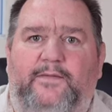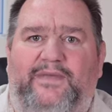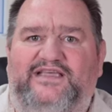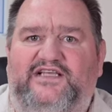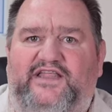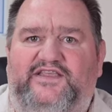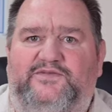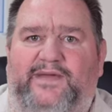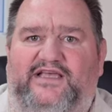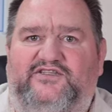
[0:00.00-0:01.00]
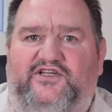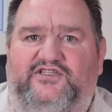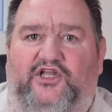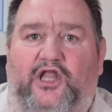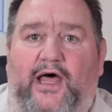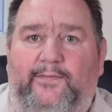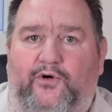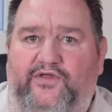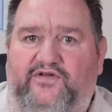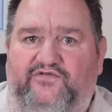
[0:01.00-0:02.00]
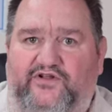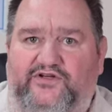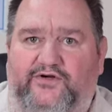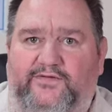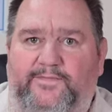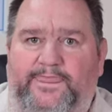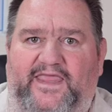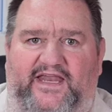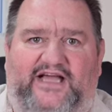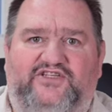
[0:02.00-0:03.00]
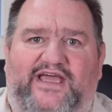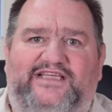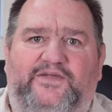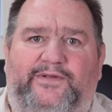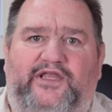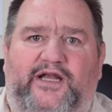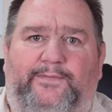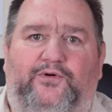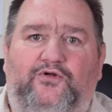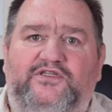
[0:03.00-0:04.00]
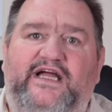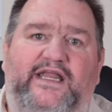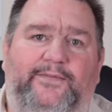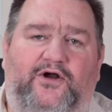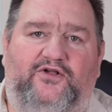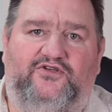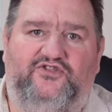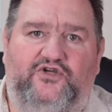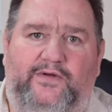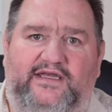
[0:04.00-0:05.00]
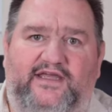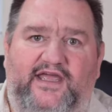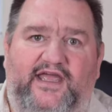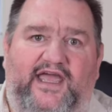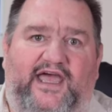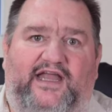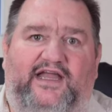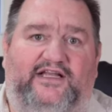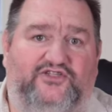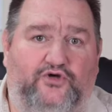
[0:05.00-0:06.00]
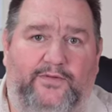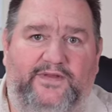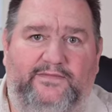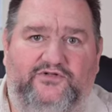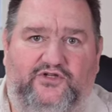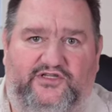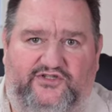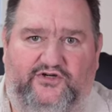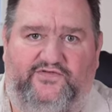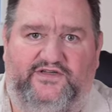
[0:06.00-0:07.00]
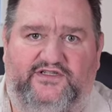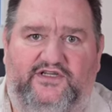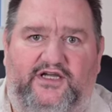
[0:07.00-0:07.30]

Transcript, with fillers: Basically, this mask does a lot more than filter. It actually has the ability to pull tiny particles to it and absorb them to the surface,